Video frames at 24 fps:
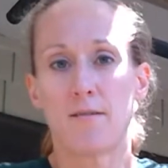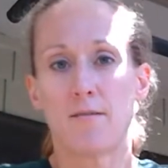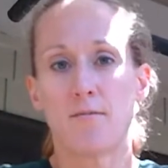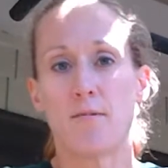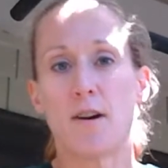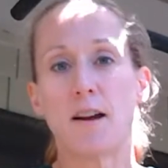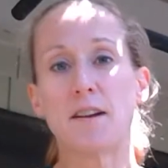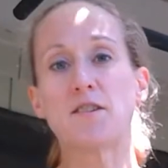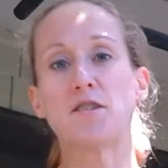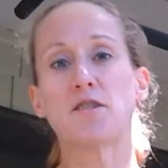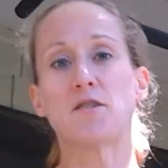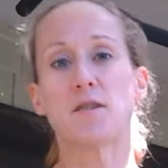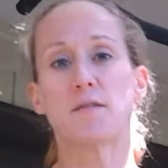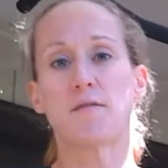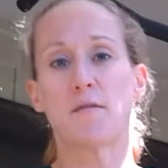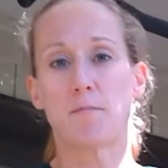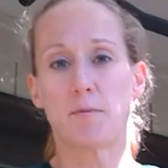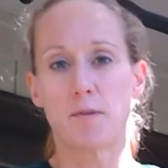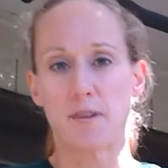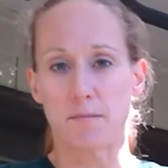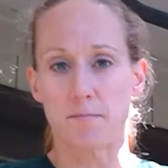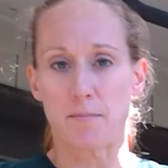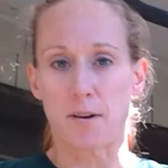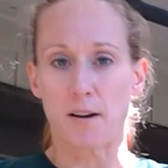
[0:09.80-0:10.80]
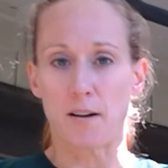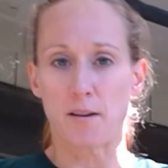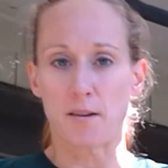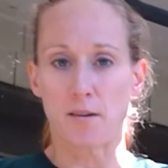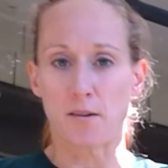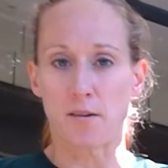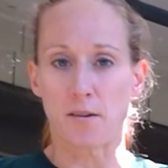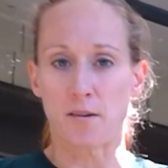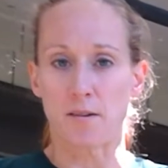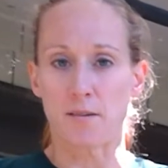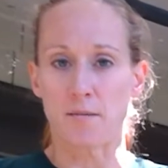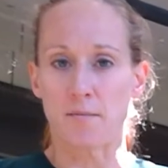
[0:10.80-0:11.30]
Why should you have a pull-up bar in your
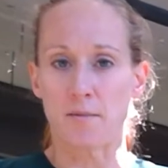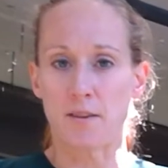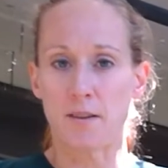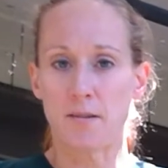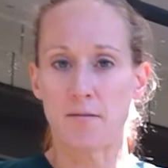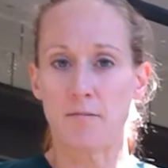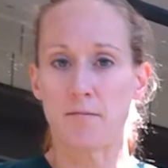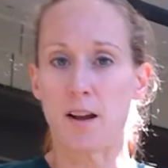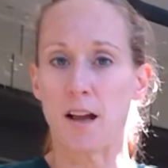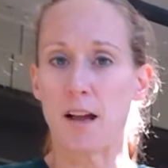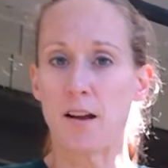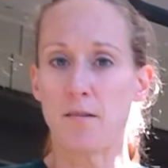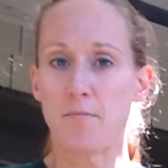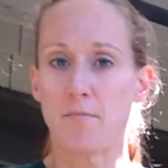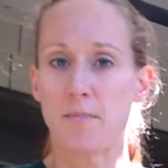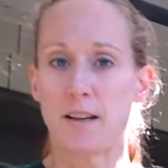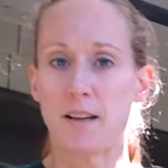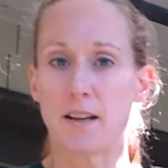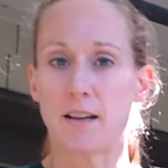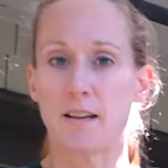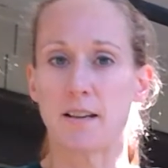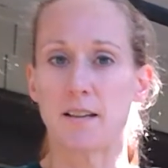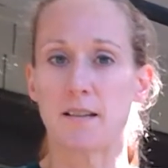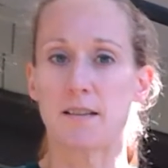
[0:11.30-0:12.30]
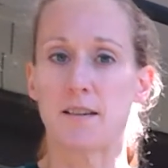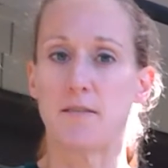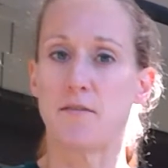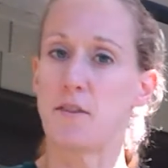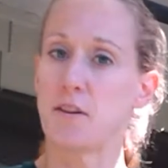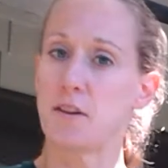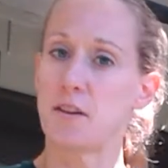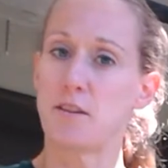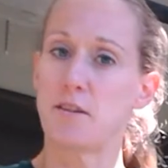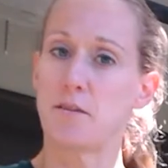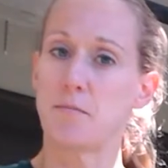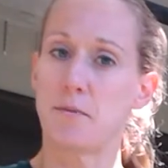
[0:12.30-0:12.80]
home? Well, because if you
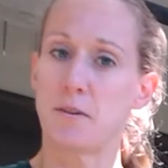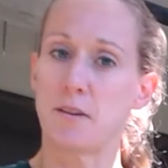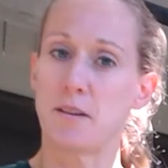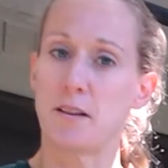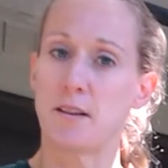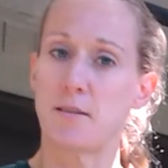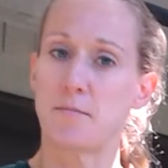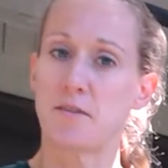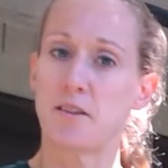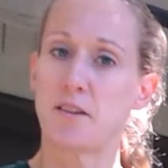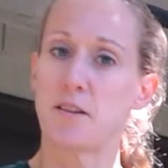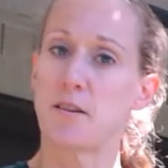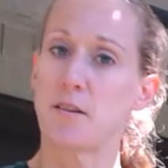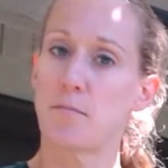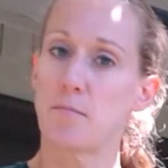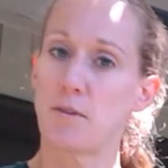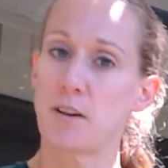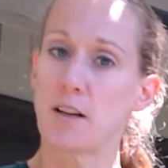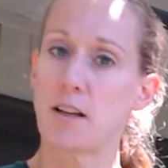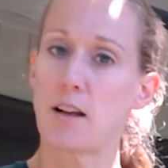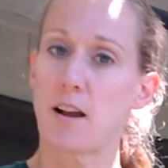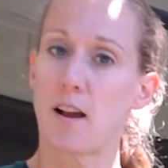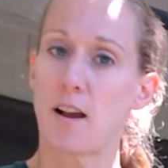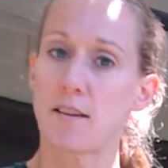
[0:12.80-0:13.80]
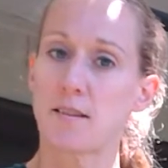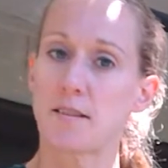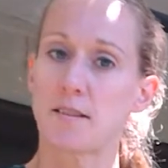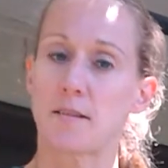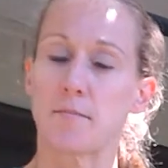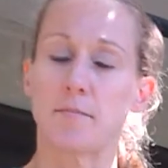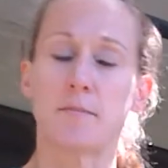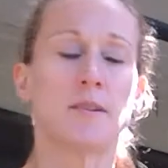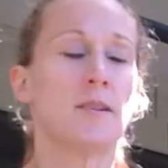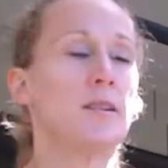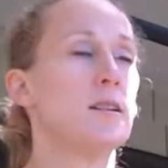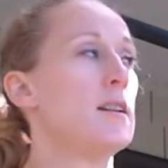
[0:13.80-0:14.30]
can do pull-ups, you're pretty
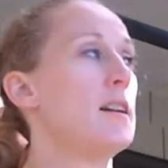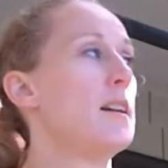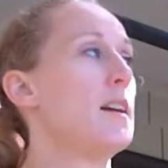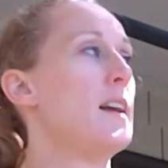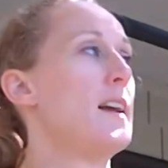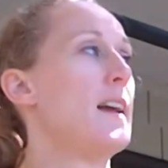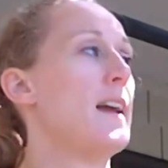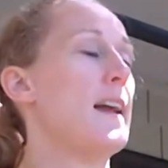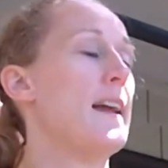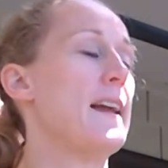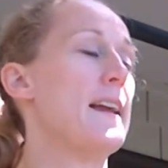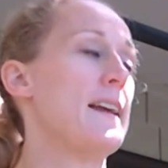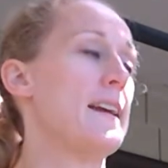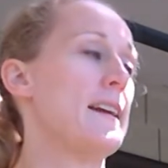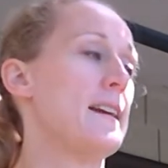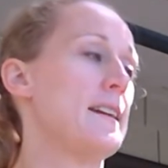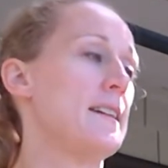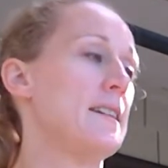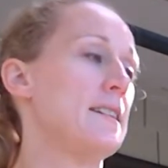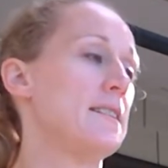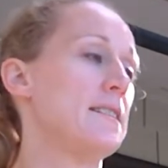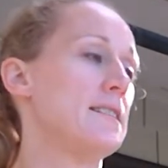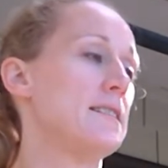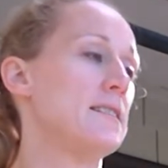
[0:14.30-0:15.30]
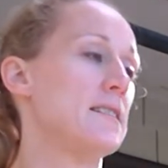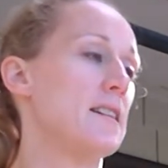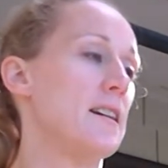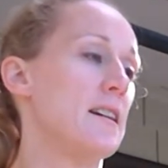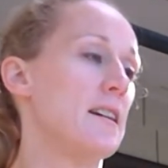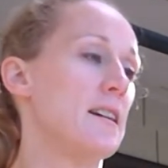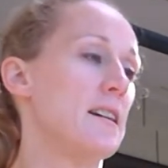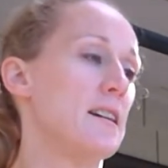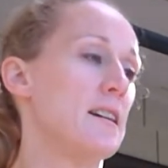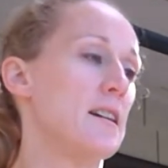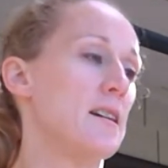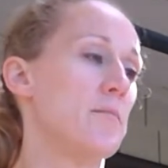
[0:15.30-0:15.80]
awesome. And
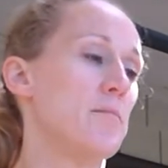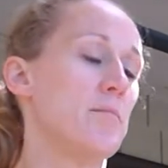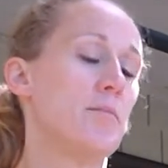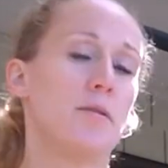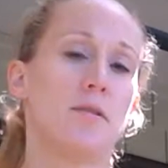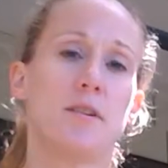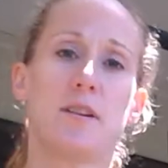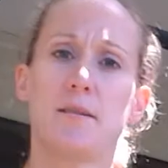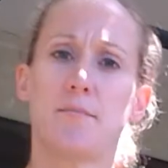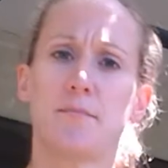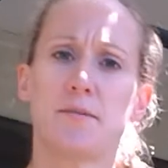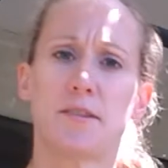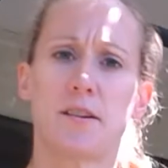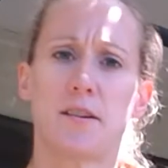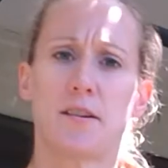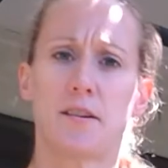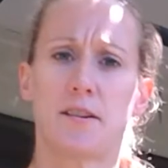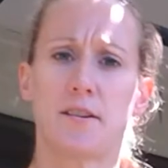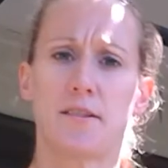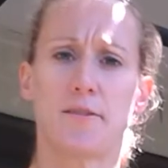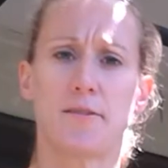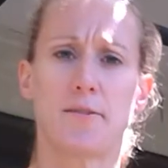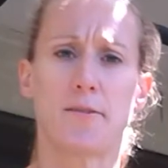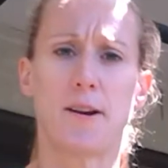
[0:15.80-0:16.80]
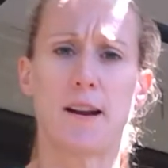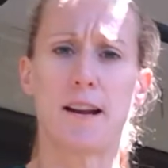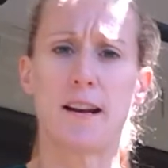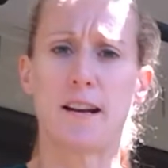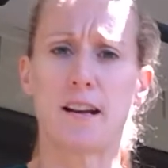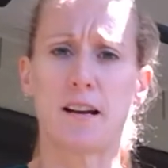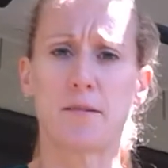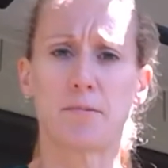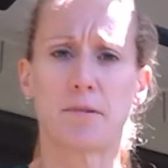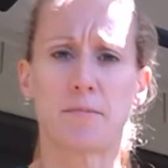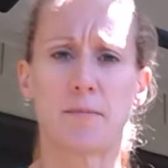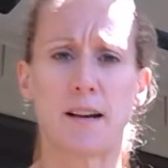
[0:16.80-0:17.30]
pull-ups are great
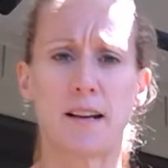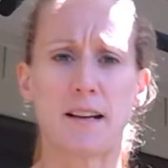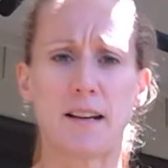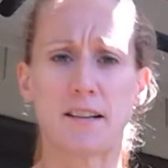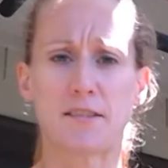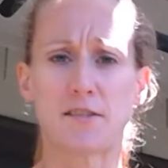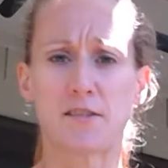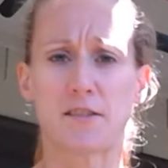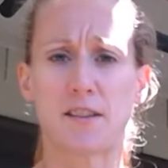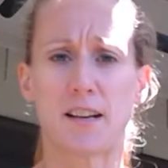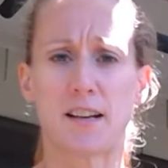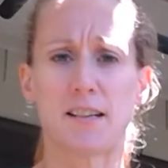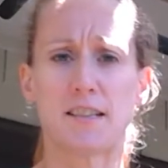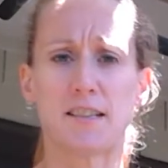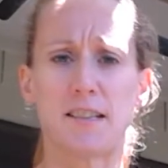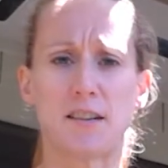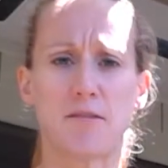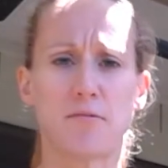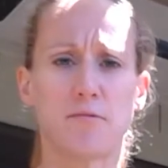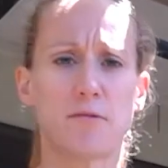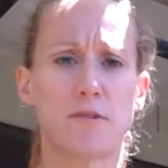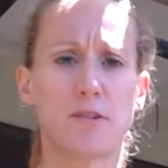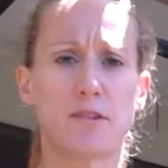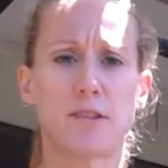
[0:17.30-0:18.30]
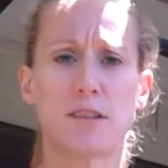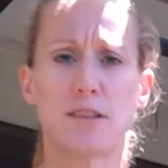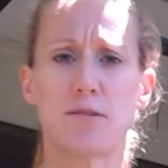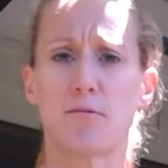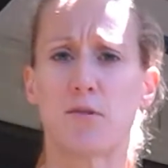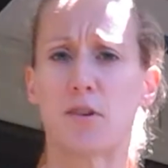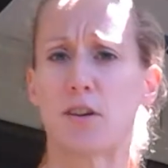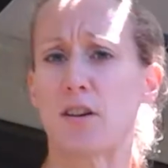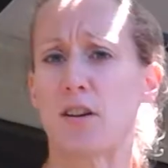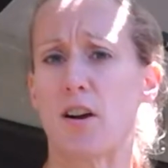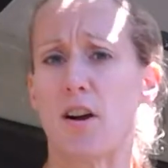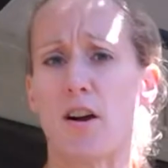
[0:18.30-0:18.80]
upper body exercise. They really
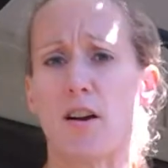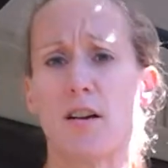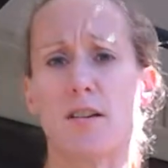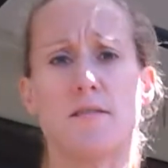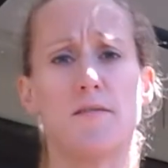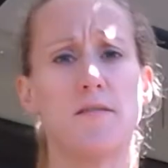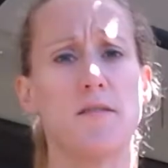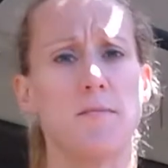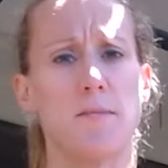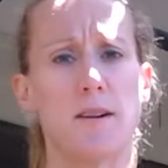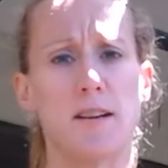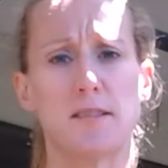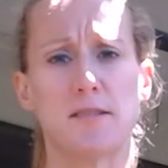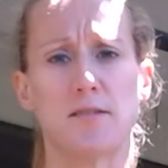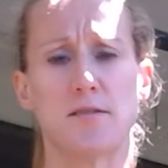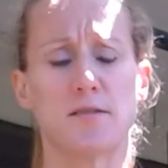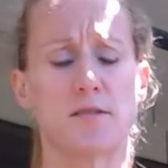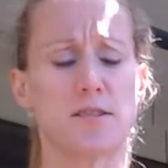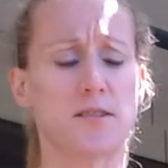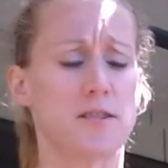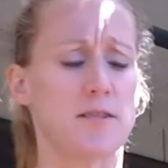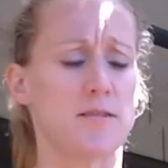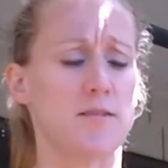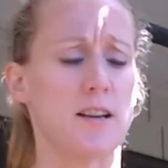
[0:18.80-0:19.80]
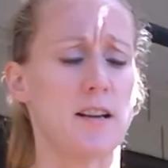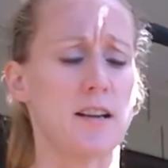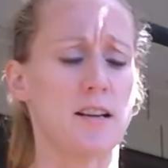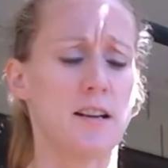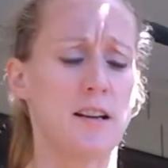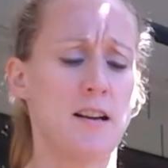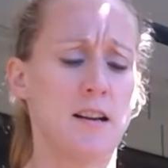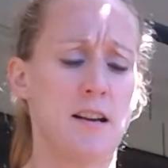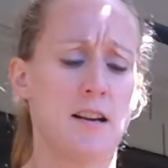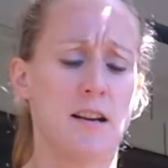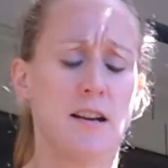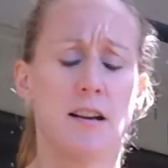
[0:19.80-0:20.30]
work all of the muscles, so like
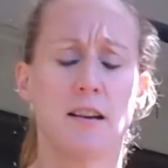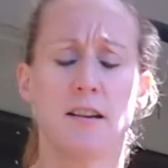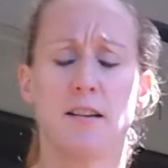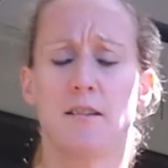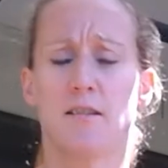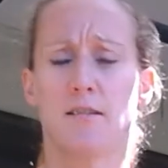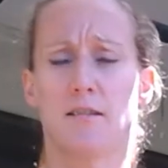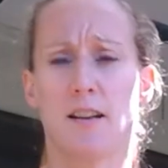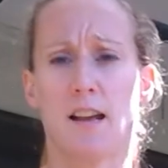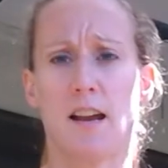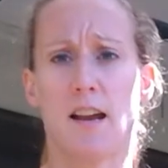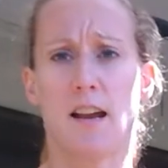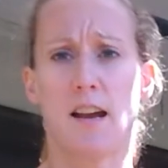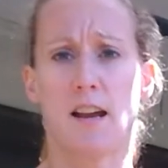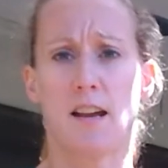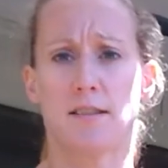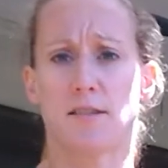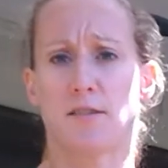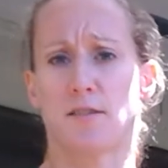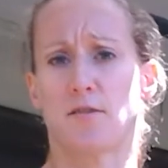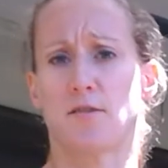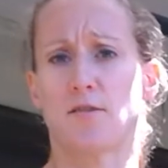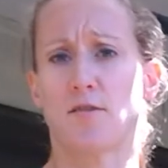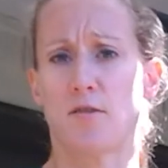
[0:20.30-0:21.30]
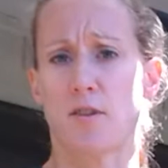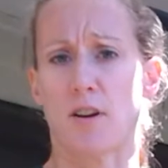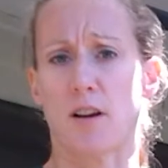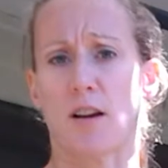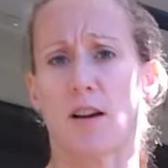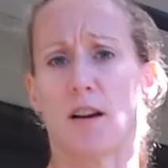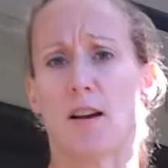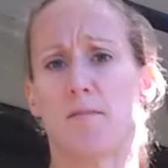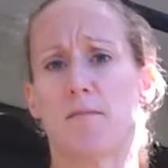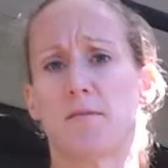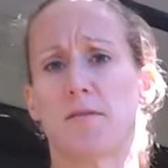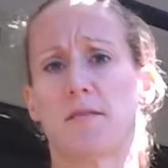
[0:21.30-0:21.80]
your lats, your
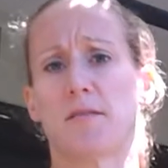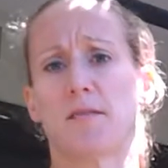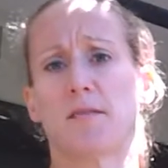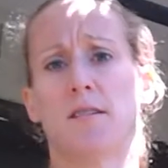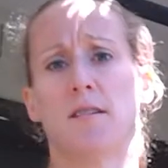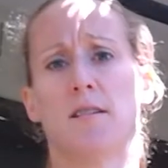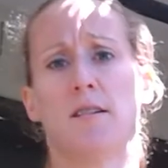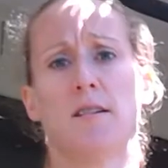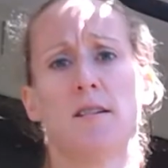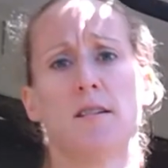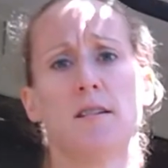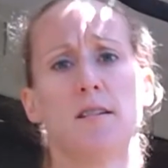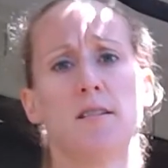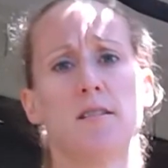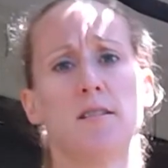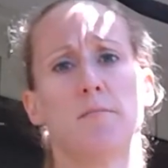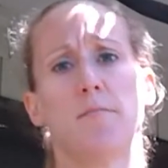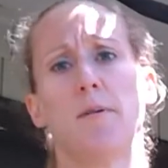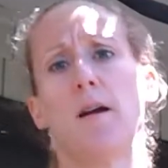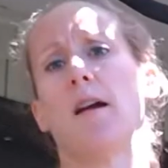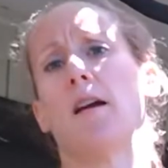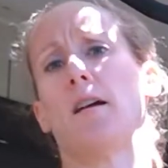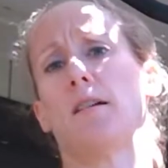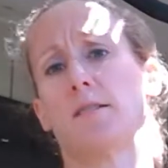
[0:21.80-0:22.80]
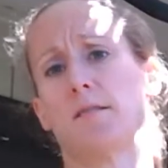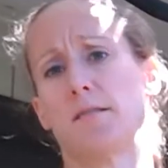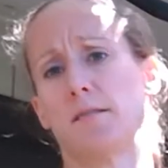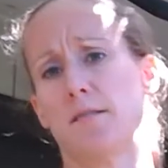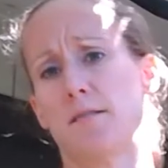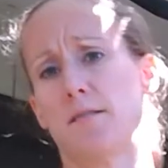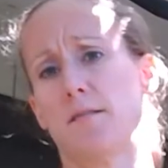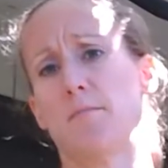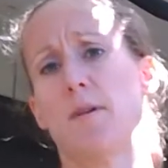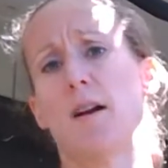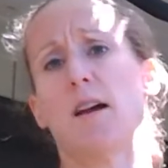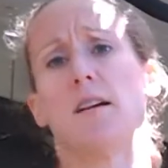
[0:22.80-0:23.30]
traps, your pecs,
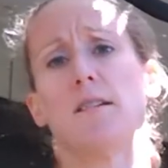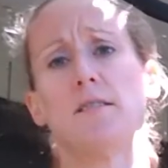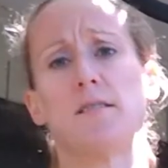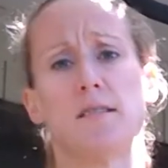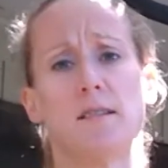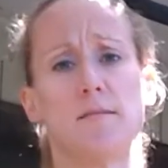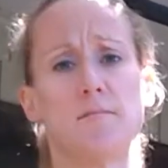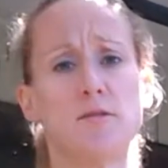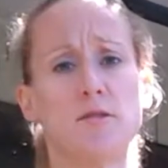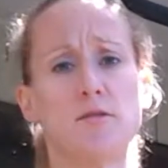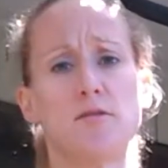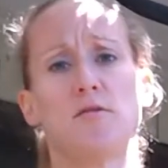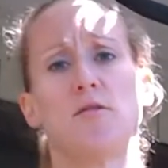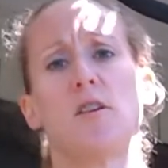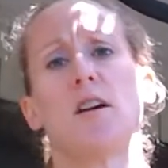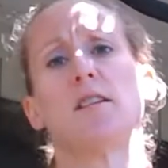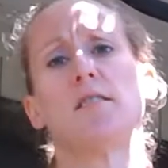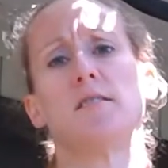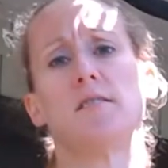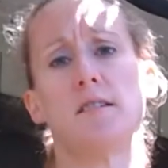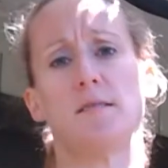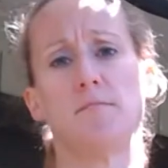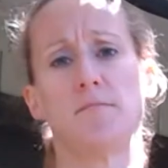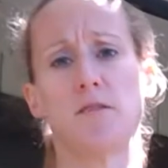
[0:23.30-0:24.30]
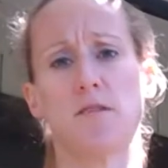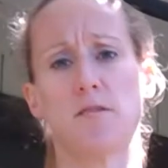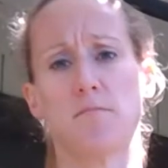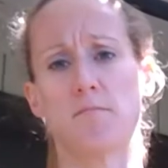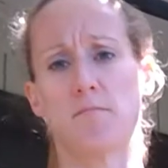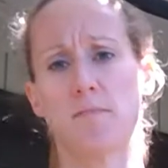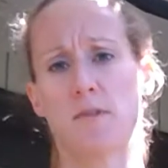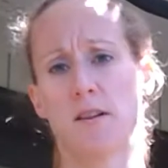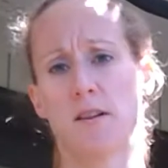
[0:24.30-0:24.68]
your biceps, your triceps, your